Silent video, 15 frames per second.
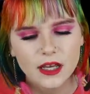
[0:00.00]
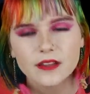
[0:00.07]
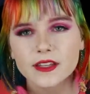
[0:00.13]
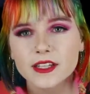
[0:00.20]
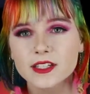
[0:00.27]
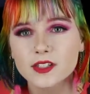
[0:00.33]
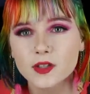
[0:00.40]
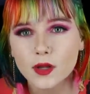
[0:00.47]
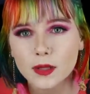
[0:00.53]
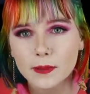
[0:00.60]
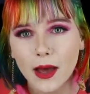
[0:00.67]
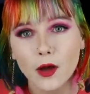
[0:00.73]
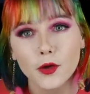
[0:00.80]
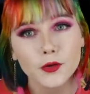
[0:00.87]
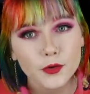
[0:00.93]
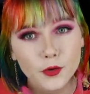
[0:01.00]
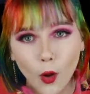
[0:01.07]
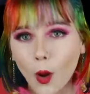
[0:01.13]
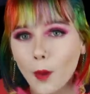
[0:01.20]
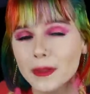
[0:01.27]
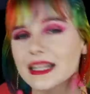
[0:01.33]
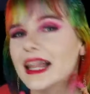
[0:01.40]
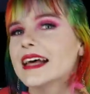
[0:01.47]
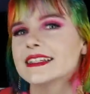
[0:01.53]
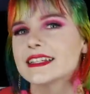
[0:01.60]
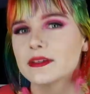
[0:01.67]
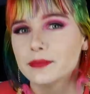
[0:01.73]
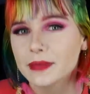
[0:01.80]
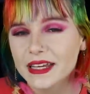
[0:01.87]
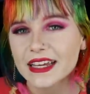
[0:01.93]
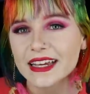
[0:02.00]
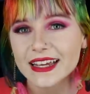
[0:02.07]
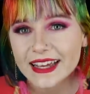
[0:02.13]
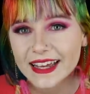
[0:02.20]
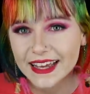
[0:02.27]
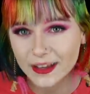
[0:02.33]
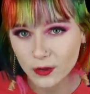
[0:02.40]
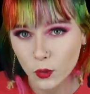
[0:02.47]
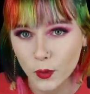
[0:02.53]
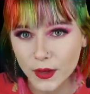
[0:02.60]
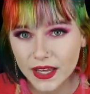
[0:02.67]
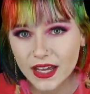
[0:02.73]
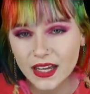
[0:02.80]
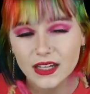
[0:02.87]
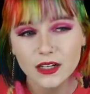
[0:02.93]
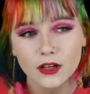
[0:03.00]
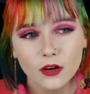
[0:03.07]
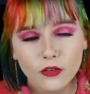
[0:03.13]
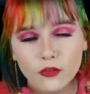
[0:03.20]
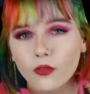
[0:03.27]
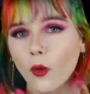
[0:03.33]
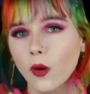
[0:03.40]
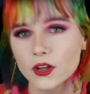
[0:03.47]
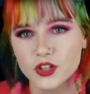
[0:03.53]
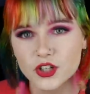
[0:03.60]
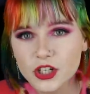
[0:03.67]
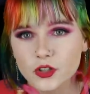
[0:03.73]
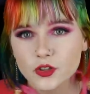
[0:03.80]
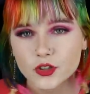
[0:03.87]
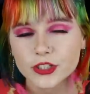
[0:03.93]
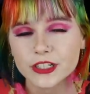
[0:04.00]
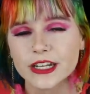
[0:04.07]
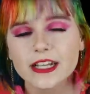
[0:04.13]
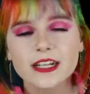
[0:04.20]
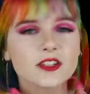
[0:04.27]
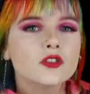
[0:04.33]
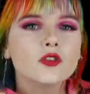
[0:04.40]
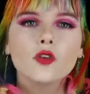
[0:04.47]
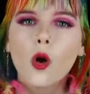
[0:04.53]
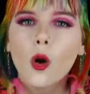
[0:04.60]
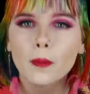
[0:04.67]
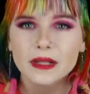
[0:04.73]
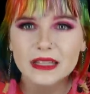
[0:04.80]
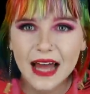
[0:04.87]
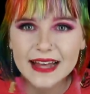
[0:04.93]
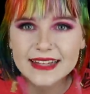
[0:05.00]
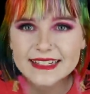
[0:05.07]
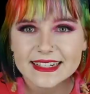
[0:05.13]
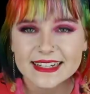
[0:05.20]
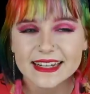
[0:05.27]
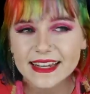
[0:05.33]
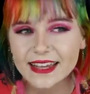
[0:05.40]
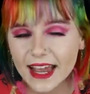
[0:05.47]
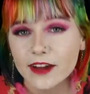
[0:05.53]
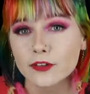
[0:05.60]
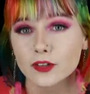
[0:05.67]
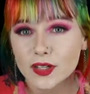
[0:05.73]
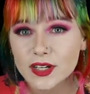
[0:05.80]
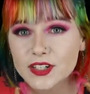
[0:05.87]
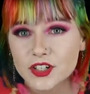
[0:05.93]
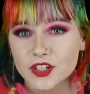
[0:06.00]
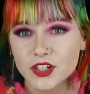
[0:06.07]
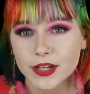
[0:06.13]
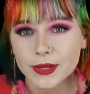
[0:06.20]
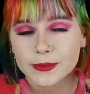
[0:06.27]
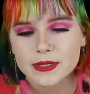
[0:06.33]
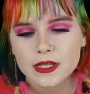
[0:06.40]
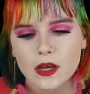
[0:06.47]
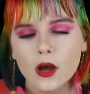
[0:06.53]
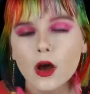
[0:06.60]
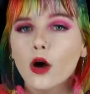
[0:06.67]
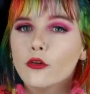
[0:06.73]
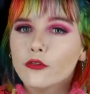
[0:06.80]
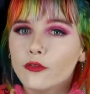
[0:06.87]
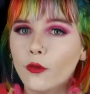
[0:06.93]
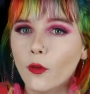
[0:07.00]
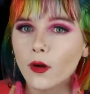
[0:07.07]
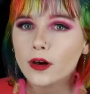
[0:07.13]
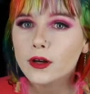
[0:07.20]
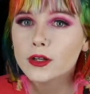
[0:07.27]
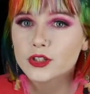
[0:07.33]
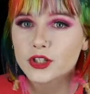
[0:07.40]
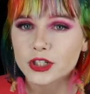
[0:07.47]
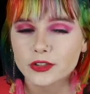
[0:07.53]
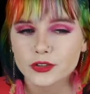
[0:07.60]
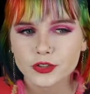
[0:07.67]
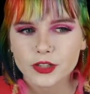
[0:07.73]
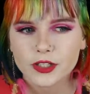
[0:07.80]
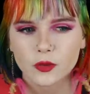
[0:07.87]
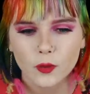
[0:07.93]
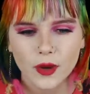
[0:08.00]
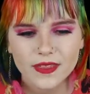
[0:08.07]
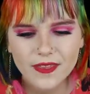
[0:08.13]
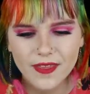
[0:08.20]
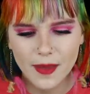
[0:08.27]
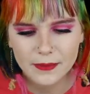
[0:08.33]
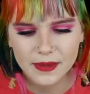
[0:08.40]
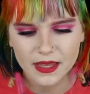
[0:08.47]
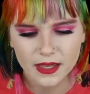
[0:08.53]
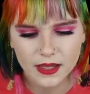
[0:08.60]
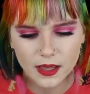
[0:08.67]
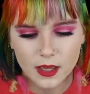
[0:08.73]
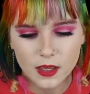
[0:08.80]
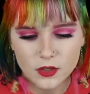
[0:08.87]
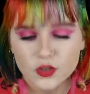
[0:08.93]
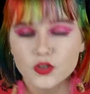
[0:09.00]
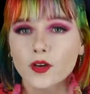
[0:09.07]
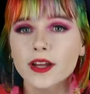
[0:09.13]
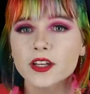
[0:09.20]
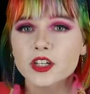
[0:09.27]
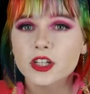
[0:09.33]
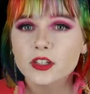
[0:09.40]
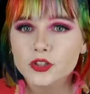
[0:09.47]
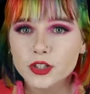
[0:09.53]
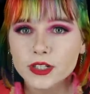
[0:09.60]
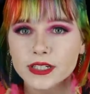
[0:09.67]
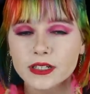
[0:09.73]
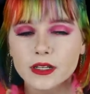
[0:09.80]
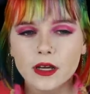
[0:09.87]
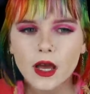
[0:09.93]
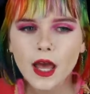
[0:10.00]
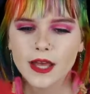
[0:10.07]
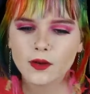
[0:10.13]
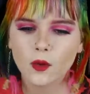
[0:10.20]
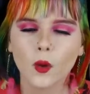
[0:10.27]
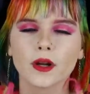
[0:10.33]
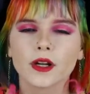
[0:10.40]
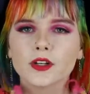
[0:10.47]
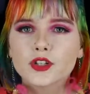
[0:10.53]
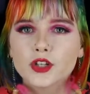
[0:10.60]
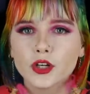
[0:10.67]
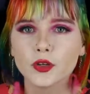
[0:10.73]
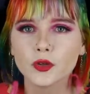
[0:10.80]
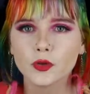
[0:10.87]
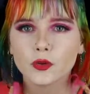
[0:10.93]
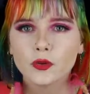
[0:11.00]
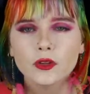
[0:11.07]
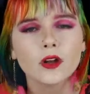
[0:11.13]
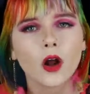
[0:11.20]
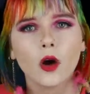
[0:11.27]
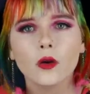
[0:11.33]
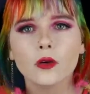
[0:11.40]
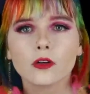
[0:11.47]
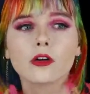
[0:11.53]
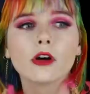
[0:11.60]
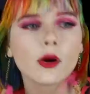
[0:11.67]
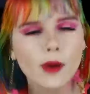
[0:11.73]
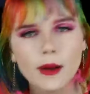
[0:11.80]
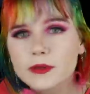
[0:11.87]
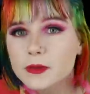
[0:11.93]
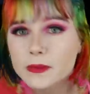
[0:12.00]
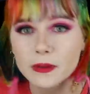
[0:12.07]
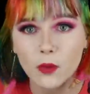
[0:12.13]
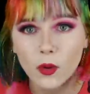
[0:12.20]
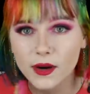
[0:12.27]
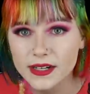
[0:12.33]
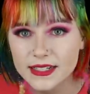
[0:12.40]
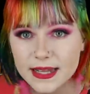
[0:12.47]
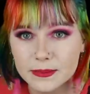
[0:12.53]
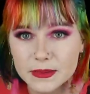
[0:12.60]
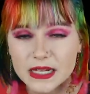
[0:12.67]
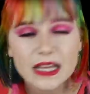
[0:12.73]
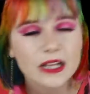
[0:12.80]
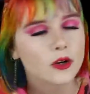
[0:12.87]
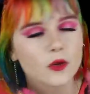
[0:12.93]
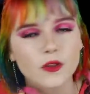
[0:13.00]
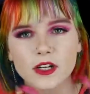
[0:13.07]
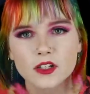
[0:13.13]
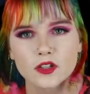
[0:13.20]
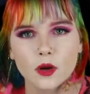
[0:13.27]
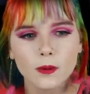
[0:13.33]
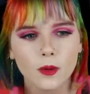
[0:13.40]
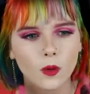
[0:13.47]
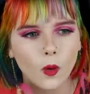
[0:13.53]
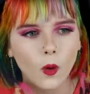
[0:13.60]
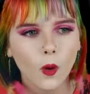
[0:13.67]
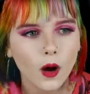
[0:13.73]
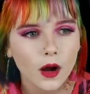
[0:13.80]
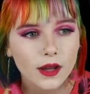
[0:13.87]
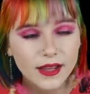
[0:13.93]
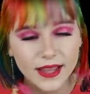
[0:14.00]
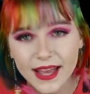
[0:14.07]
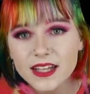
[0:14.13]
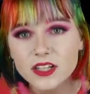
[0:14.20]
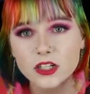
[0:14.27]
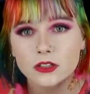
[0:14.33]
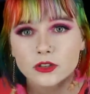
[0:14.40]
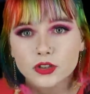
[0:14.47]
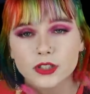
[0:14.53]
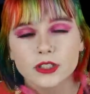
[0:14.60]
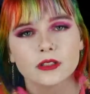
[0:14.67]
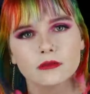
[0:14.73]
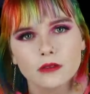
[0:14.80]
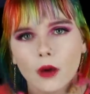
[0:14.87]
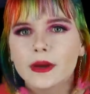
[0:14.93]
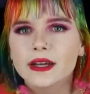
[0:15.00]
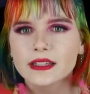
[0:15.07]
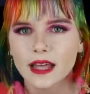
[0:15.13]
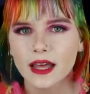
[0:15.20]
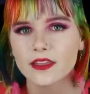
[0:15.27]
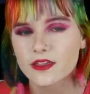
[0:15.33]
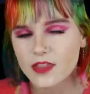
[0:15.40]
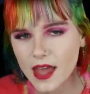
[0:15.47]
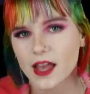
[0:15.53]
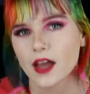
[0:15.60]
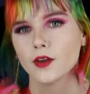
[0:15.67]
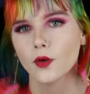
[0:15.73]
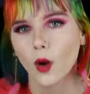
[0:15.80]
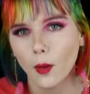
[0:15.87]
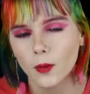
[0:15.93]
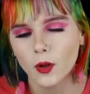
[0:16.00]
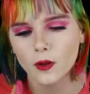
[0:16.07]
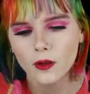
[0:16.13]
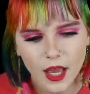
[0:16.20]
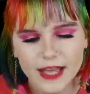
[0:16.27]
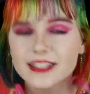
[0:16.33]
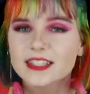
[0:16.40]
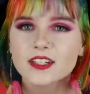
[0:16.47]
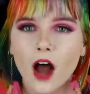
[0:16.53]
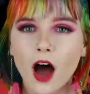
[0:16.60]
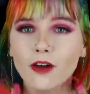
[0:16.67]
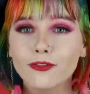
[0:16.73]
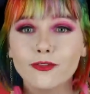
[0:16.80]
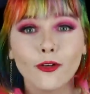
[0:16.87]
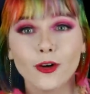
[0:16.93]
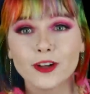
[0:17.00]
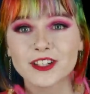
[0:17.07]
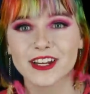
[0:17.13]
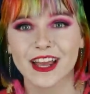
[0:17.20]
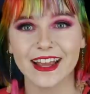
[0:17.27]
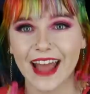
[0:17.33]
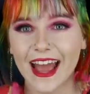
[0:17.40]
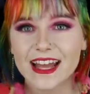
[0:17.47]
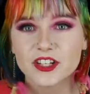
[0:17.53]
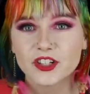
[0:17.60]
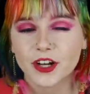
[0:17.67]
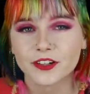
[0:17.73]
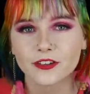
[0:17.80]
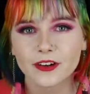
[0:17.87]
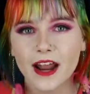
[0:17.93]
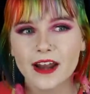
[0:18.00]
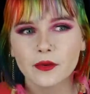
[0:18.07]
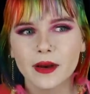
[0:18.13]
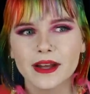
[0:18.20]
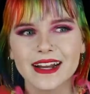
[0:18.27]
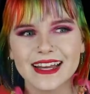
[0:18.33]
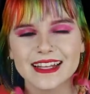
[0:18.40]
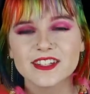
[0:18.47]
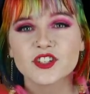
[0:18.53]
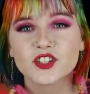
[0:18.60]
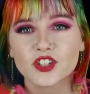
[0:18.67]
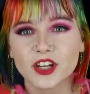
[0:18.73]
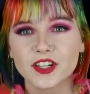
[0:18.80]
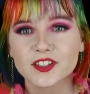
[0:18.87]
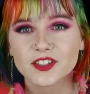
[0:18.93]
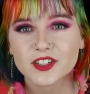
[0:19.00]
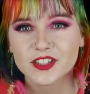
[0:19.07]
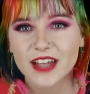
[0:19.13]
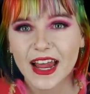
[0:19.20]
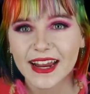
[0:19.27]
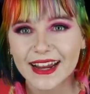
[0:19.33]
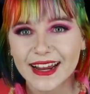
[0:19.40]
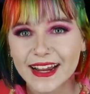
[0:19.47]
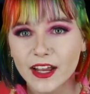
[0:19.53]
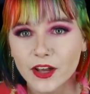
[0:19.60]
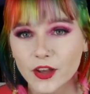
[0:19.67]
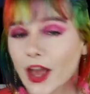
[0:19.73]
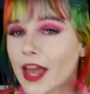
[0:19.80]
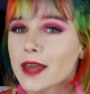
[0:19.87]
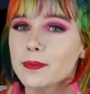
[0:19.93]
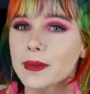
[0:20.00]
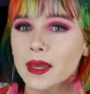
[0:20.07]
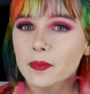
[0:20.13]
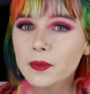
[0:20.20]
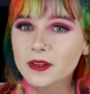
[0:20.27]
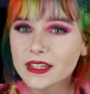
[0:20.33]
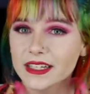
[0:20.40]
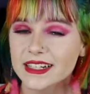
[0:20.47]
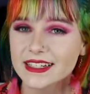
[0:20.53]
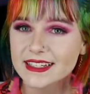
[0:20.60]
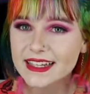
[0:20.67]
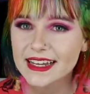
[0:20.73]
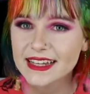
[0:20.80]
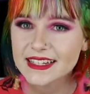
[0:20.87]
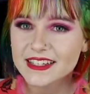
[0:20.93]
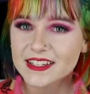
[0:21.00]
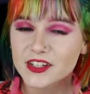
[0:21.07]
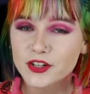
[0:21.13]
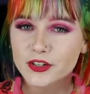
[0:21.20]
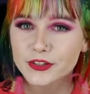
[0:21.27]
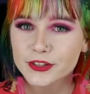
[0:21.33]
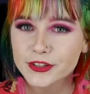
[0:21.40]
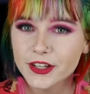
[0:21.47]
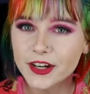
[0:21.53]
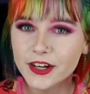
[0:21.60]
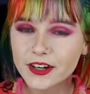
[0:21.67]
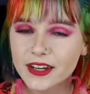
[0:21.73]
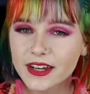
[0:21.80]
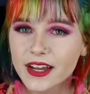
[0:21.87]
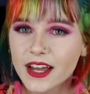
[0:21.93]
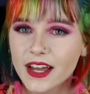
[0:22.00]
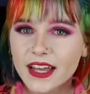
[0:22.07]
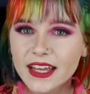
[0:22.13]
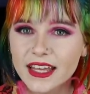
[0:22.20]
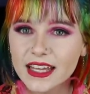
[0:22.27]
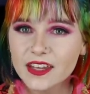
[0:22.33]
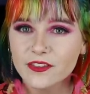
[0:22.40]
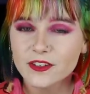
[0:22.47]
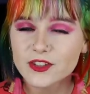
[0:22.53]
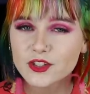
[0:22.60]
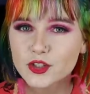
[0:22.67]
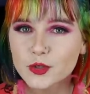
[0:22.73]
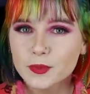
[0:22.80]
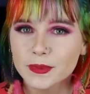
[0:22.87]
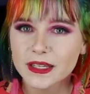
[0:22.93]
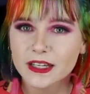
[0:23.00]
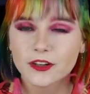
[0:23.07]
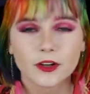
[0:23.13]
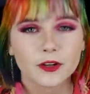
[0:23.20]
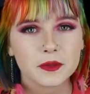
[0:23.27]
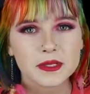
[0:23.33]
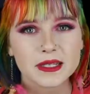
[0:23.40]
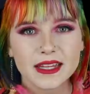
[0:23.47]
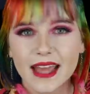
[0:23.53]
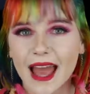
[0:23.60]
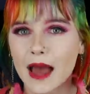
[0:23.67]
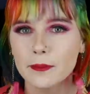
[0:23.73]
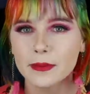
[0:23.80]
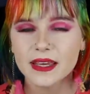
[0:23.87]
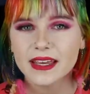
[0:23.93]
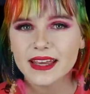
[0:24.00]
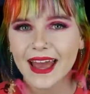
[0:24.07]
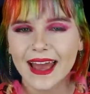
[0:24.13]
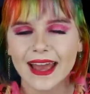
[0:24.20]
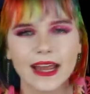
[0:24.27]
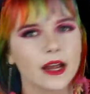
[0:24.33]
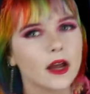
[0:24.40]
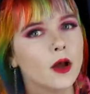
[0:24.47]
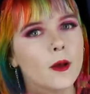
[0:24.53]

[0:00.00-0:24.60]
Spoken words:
This is all about normalizing being queer for children. It is normalizing gay relationships for children, whether that be straight children in order to, you know, grow up to be more accepting and know that it's normal, or gay children knowing that they are normal. It's not forcing a gay agenda on anyone, it's just saying gay people exist. Look, even superheroes can be gay.